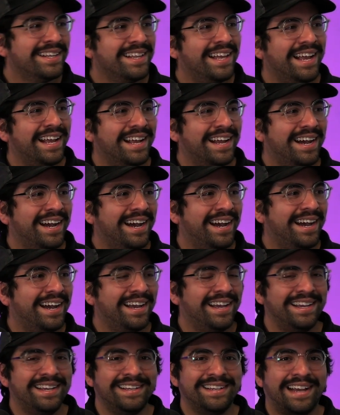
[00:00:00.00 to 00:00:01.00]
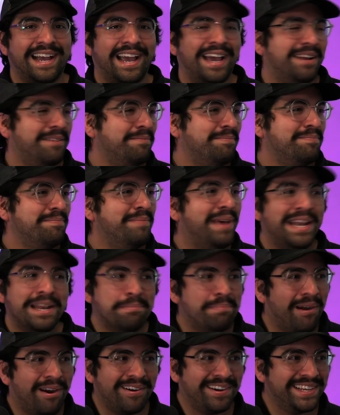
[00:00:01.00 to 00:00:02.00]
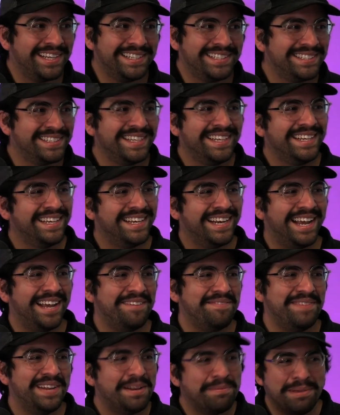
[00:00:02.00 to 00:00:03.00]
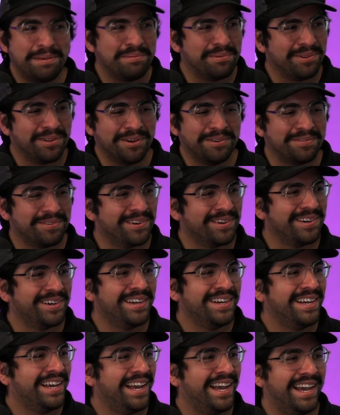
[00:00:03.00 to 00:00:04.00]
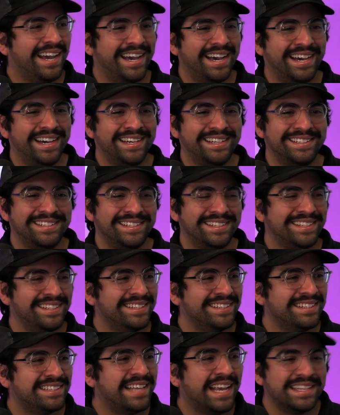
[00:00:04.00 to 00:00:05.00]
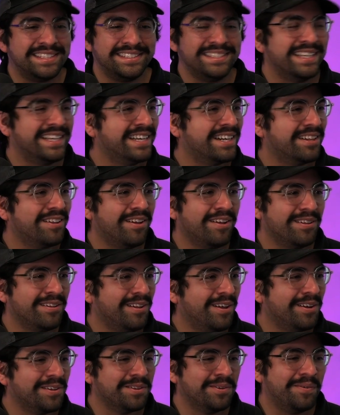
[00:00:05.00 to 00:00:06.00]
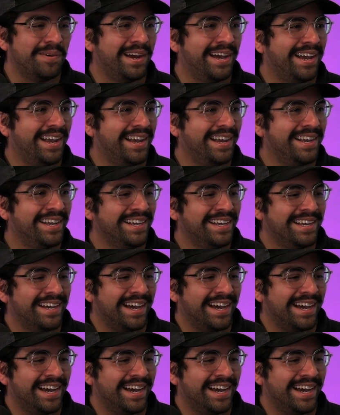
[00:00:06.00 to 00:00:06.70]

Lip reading: Like I had many parties and I had many people over and testing it all along the way.